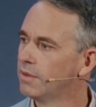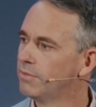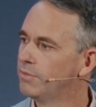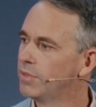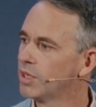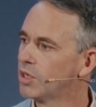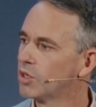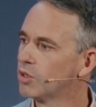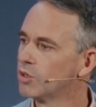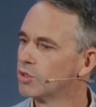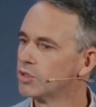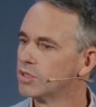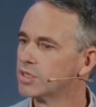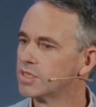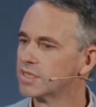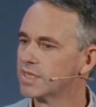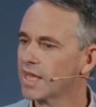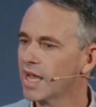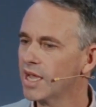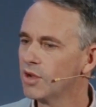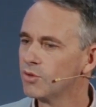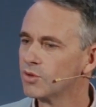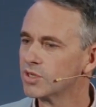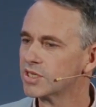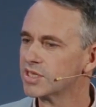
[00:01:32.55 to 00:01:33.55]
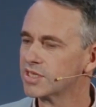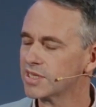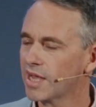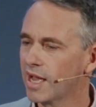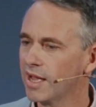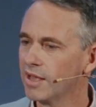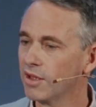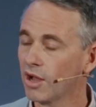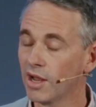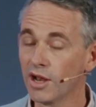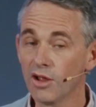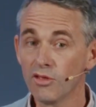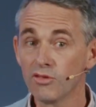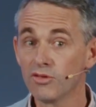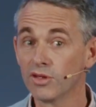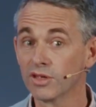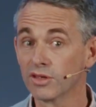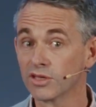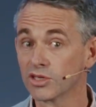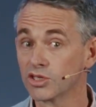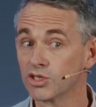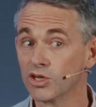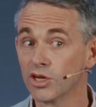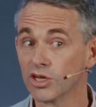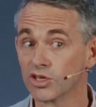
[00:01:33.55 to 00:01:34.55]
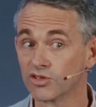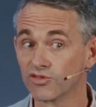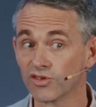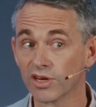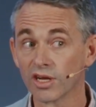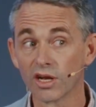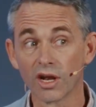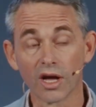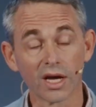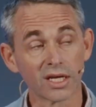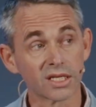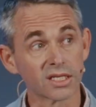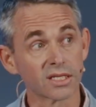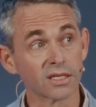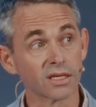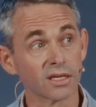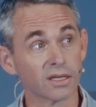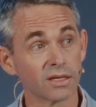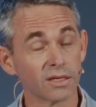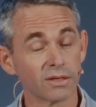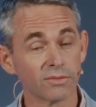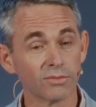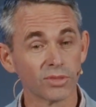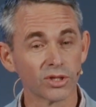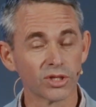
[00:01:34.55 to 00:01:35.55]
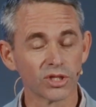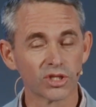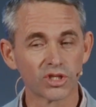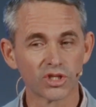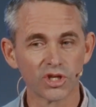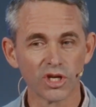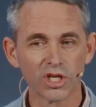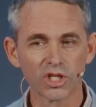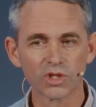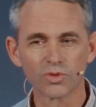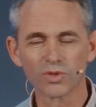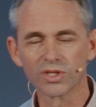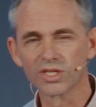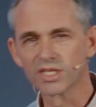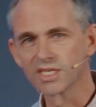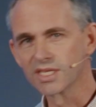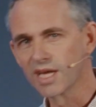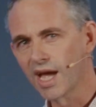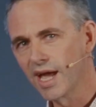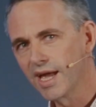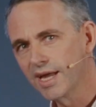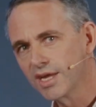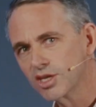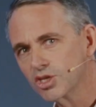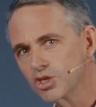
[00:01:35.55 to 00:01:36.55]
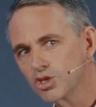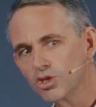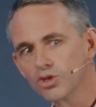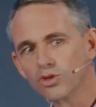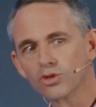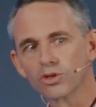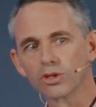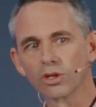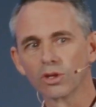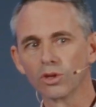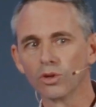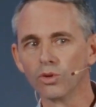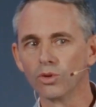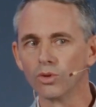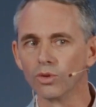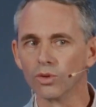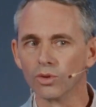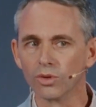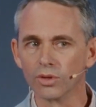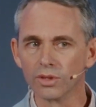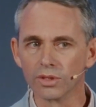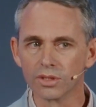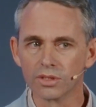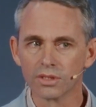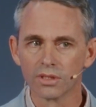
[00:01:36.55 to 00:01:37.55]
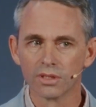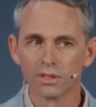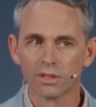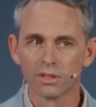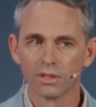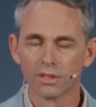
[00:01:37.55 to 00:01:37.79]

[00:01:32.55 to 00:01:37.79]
because they were saying, I don't think the church realized it, but the church was saying to the Lord,